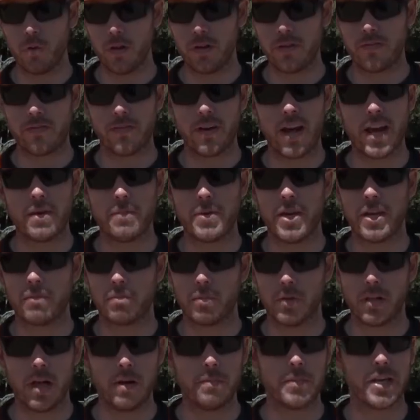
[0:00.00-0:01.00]
wood framing,
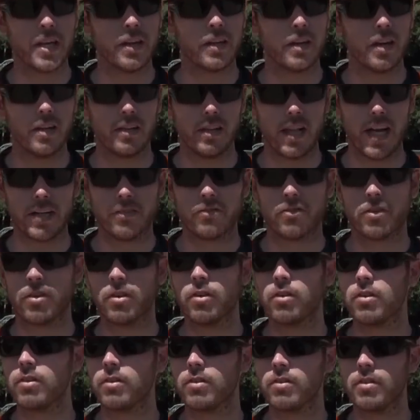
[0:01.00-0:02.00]
plumbing,
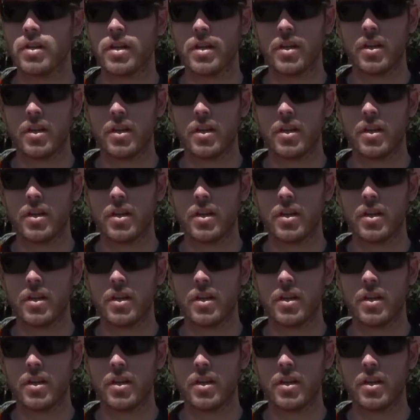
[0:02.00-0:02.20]
electrical,